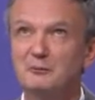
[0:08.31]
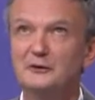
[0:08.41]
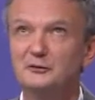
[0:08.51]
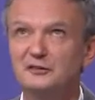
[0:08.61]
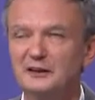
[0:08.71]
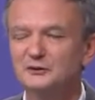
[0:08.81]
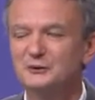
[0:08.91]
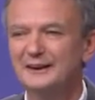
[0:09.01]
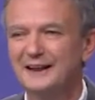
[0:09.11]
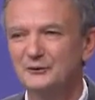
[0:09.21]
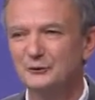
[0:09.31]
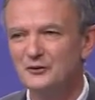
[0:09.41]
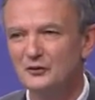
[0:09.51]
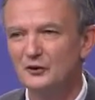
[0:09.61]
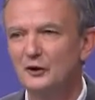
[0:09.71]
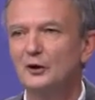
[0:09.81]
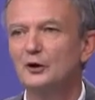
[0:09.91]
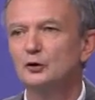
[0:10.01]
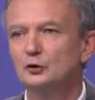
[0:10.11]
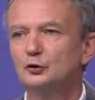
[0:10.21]
No, sorry, manufacturing at
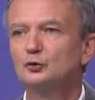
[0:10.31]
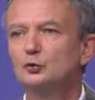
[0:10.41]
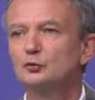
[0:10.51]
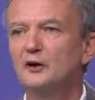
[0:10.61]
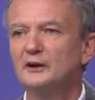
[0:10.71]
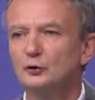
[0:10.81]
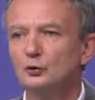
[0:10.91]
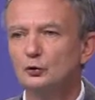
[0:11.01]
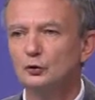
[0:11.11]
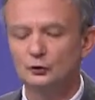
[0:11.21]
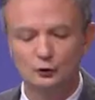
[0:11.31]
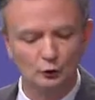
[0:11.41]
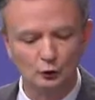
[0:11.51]
risk, corrects the speaker.